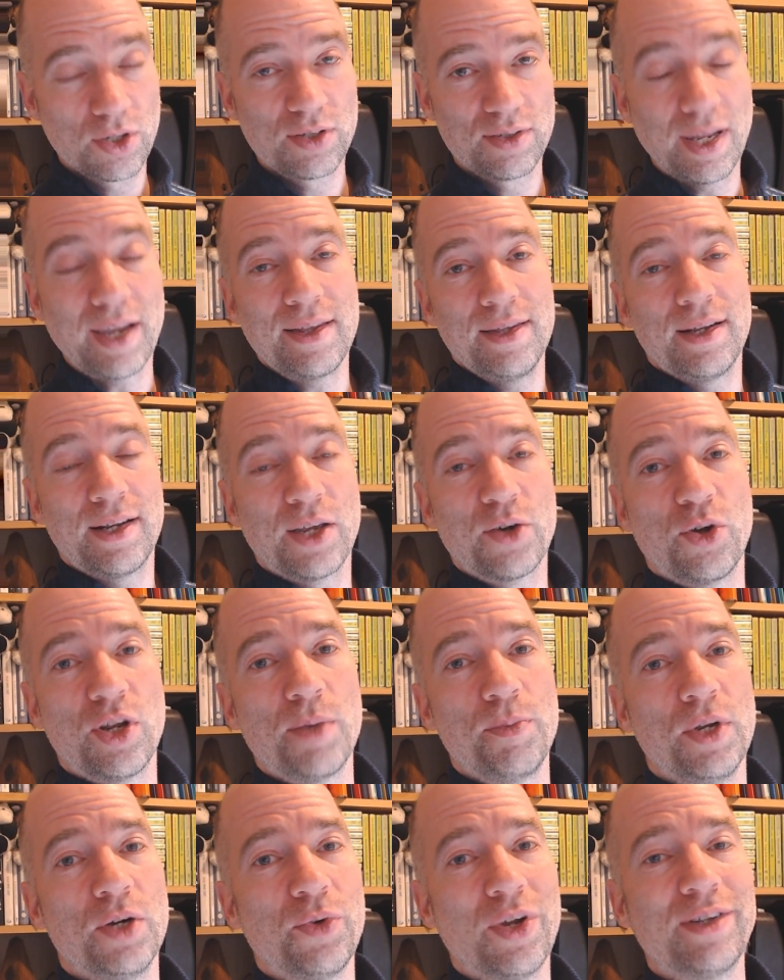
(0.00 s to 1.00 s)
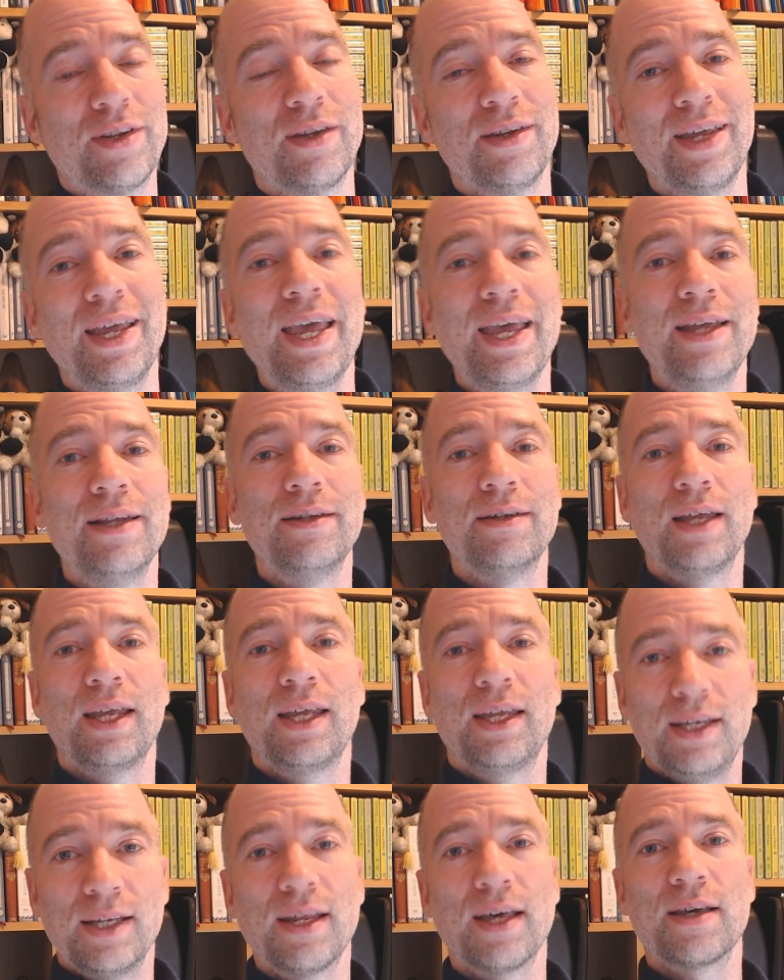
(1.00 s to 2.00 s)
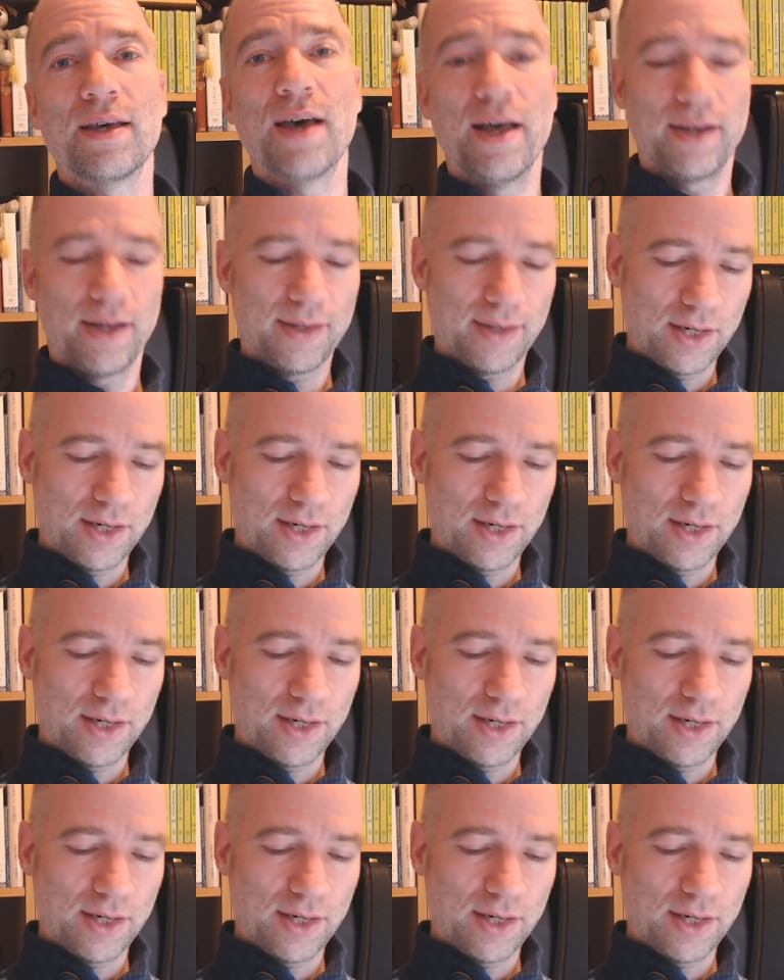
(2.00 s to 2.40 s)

technically could have been written in hiragana.